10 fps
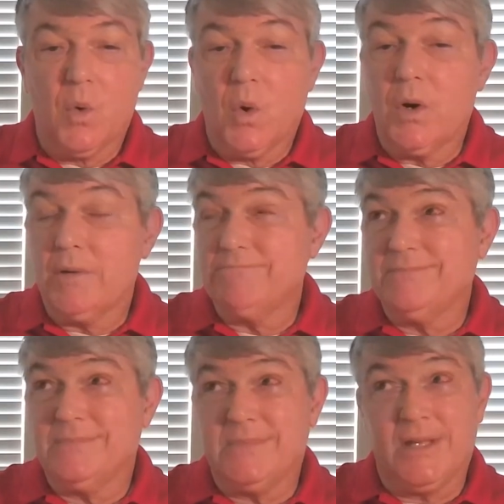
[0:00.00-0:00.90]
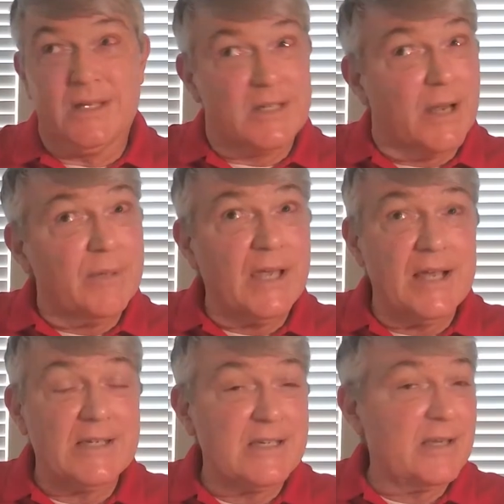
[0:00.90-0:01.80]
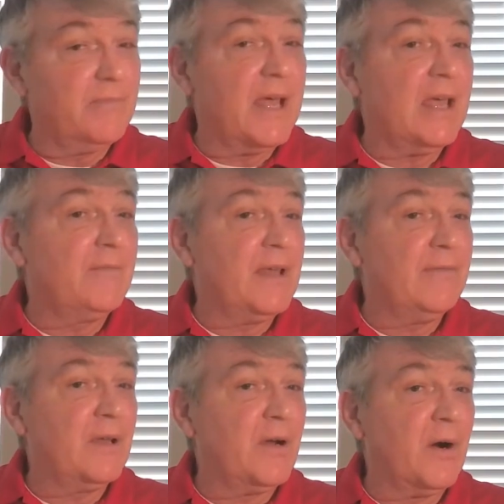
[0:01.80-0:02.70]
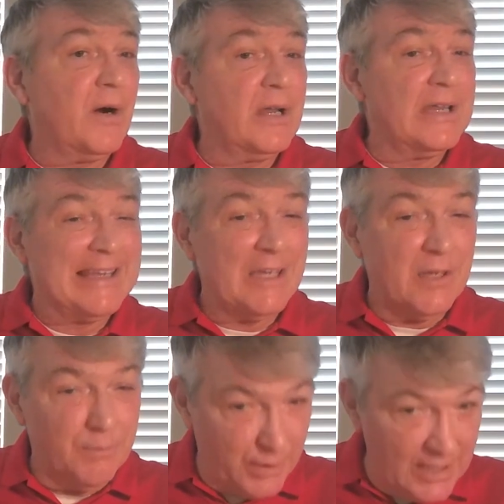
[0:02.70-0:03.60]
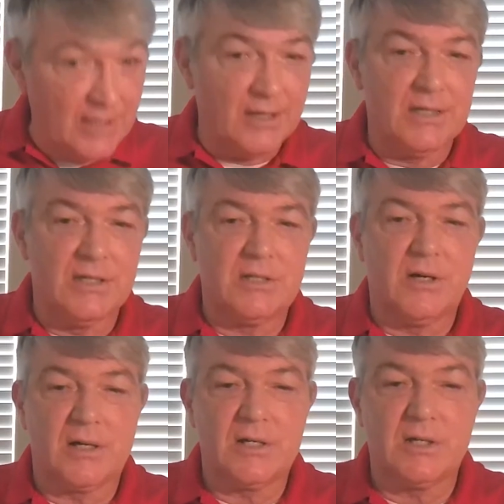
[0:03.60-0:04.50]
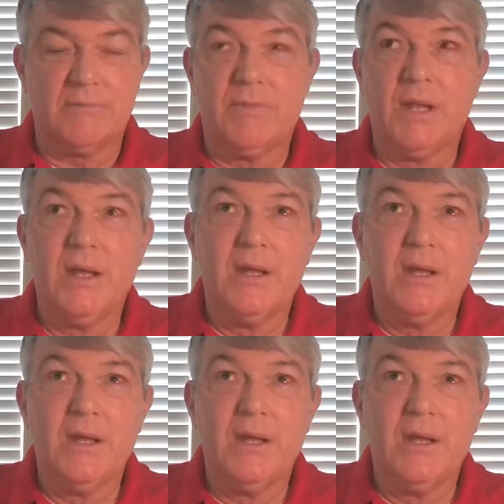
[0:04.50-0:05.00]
Or in some cases, it may have even already completed construction.